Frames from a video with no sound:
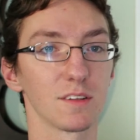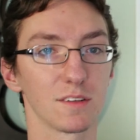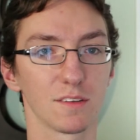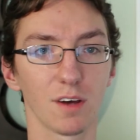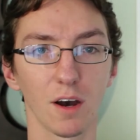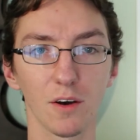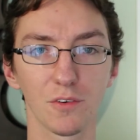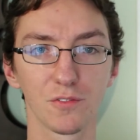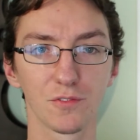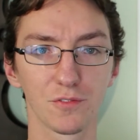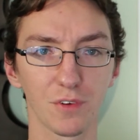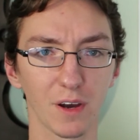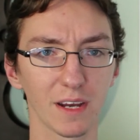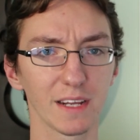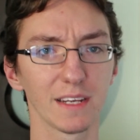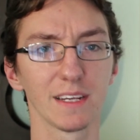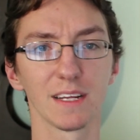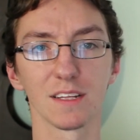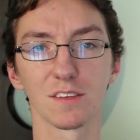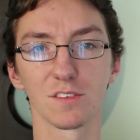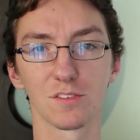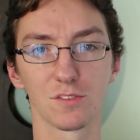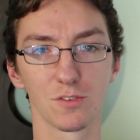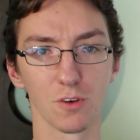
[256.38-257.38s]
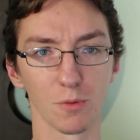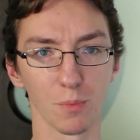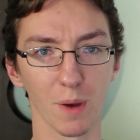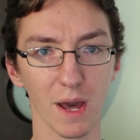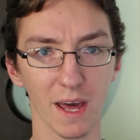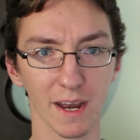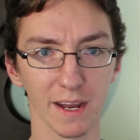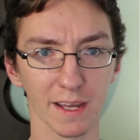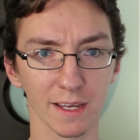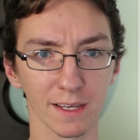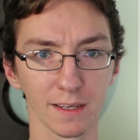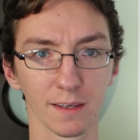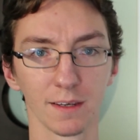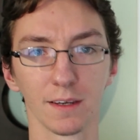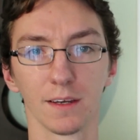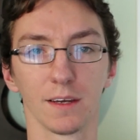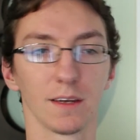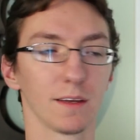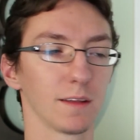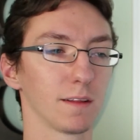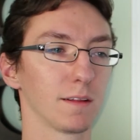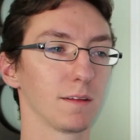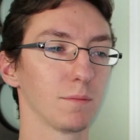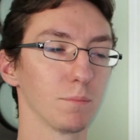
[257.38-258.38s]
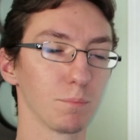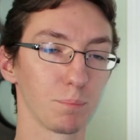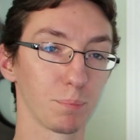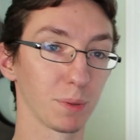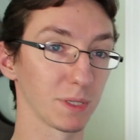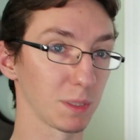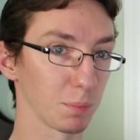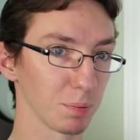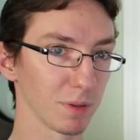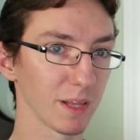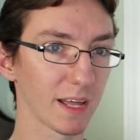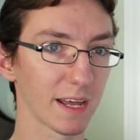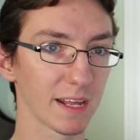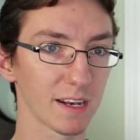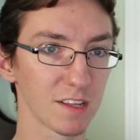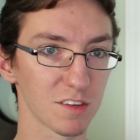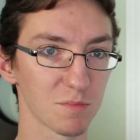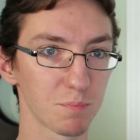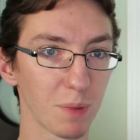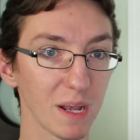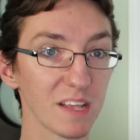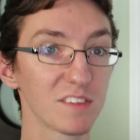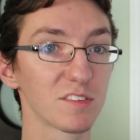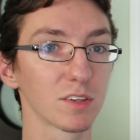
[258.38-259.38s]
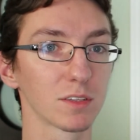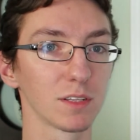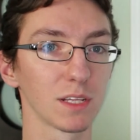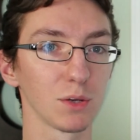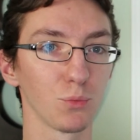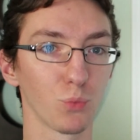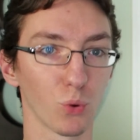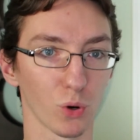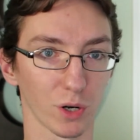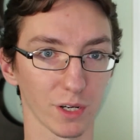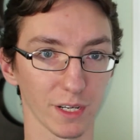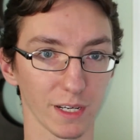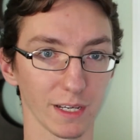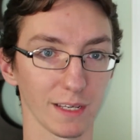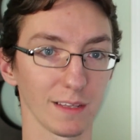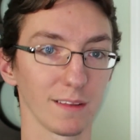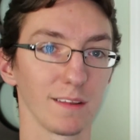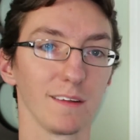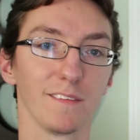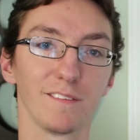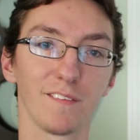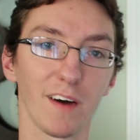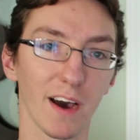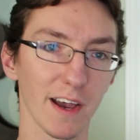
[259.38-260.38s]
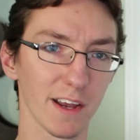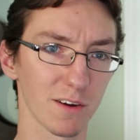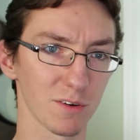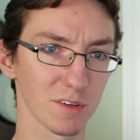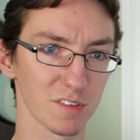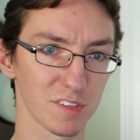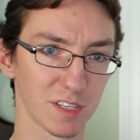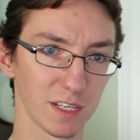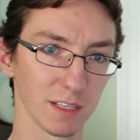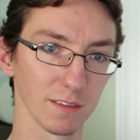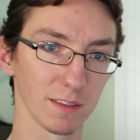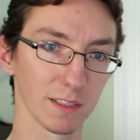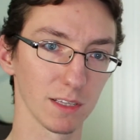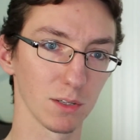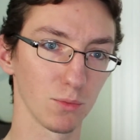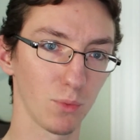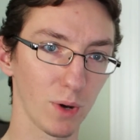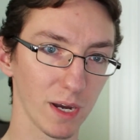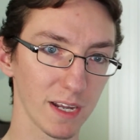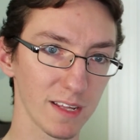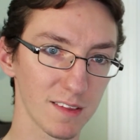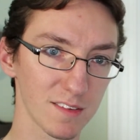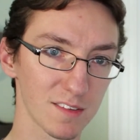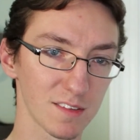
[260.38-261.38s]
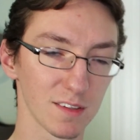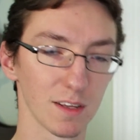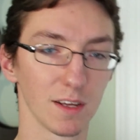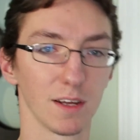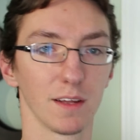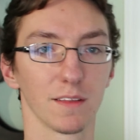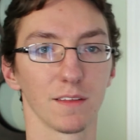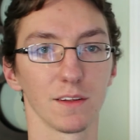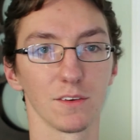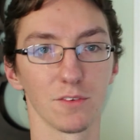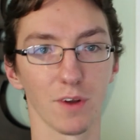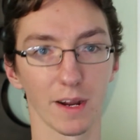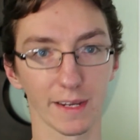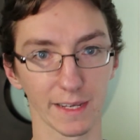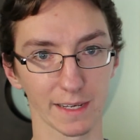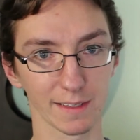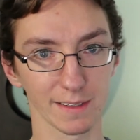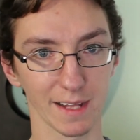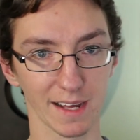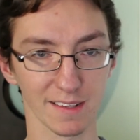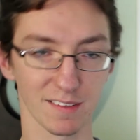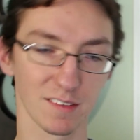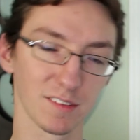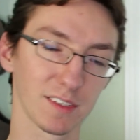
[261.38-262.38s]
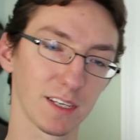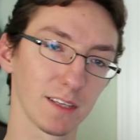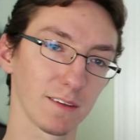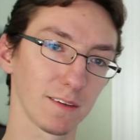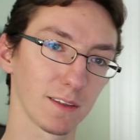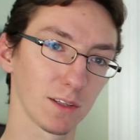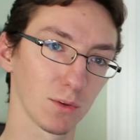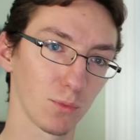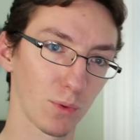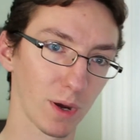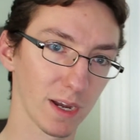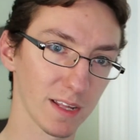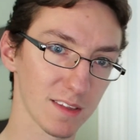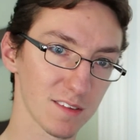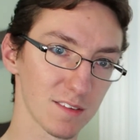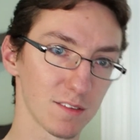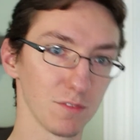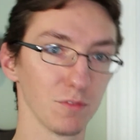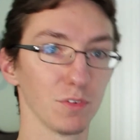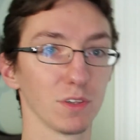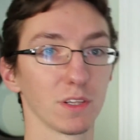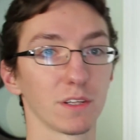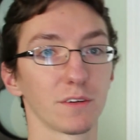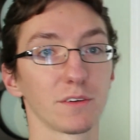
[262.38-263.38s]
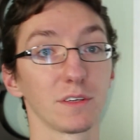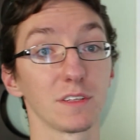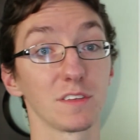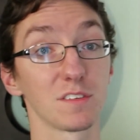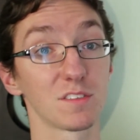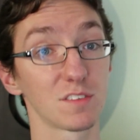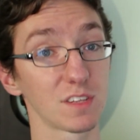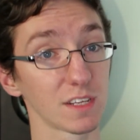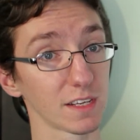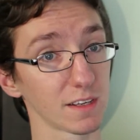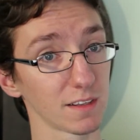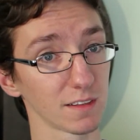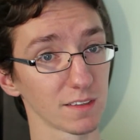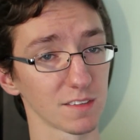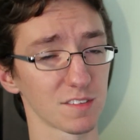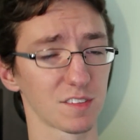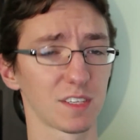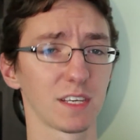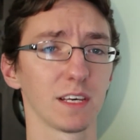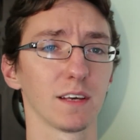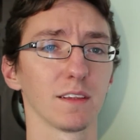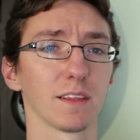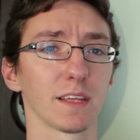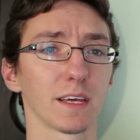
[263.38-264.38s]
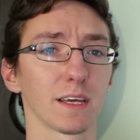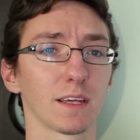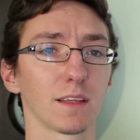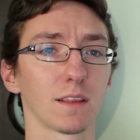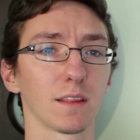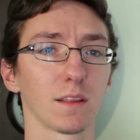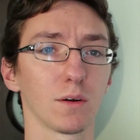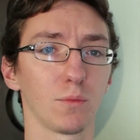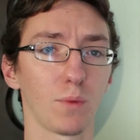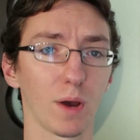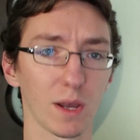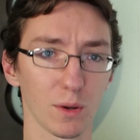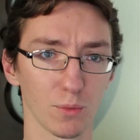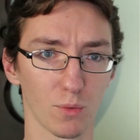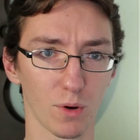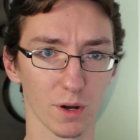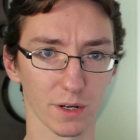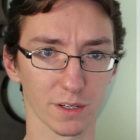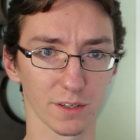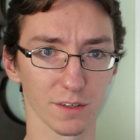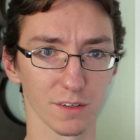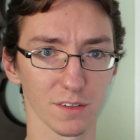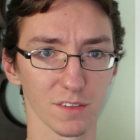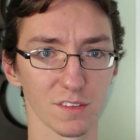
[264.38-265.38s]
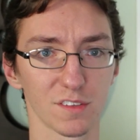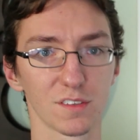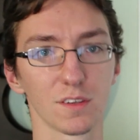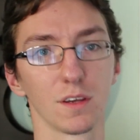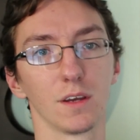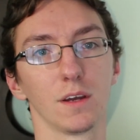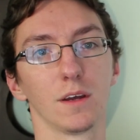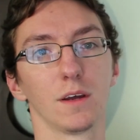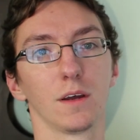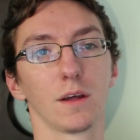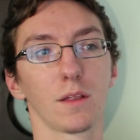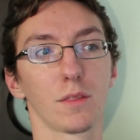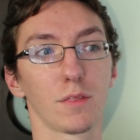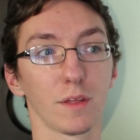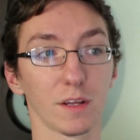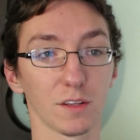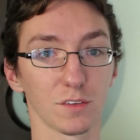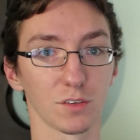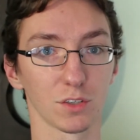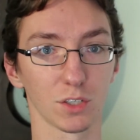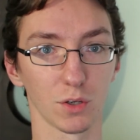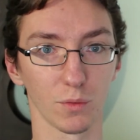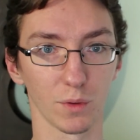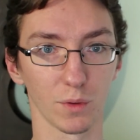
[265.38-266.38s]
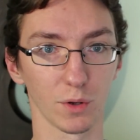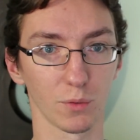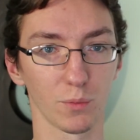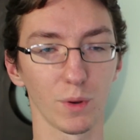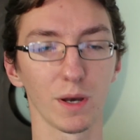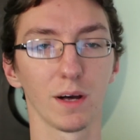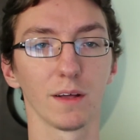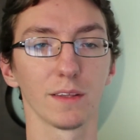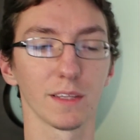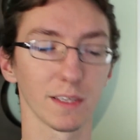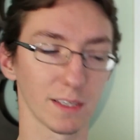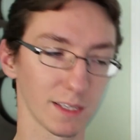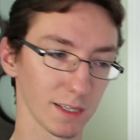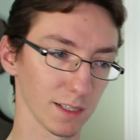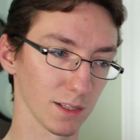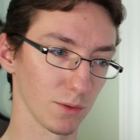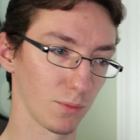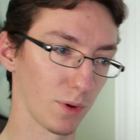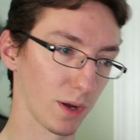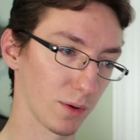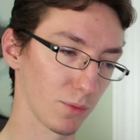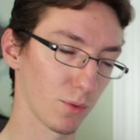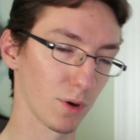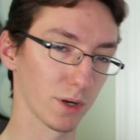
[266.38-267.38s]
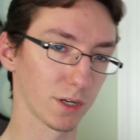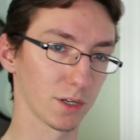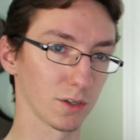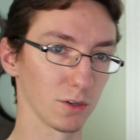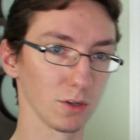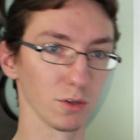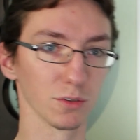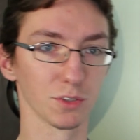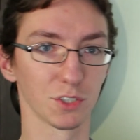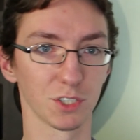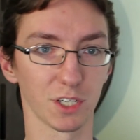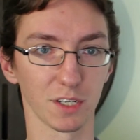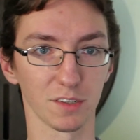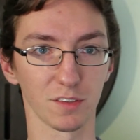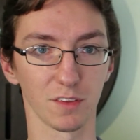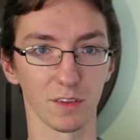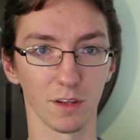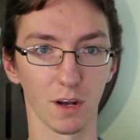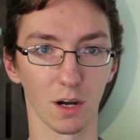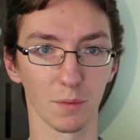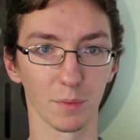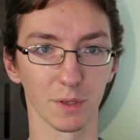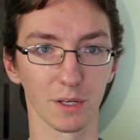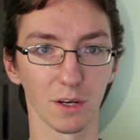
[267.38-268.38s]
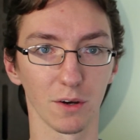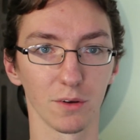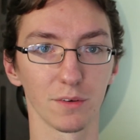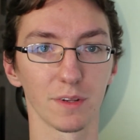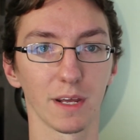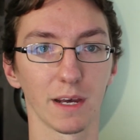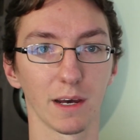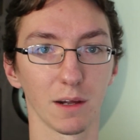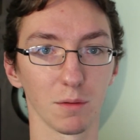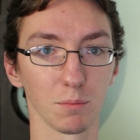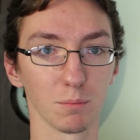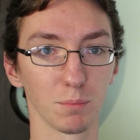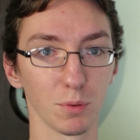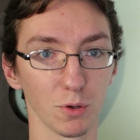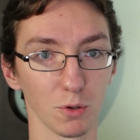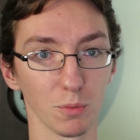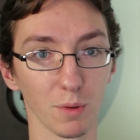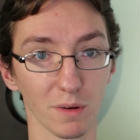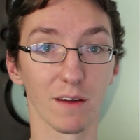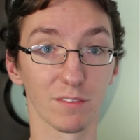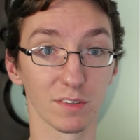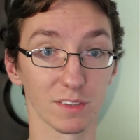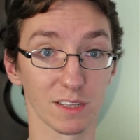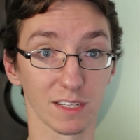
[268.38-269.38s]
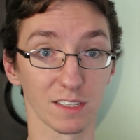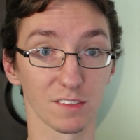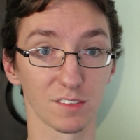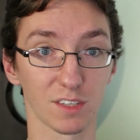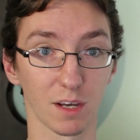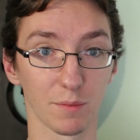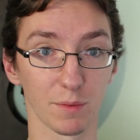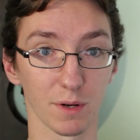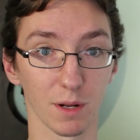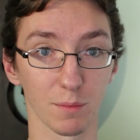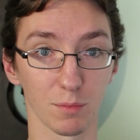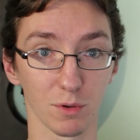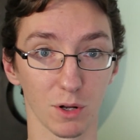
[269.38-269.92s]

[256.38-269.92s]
a tough fight, it's dramatic, but the plan is basically working. The fire is killing the whites, the dragon glass is killing the whites, the Valyrian steel is killing the White Walkers. Things are going well, you kill a White Walker, whole chunks of the army go down, boom, everything is coming up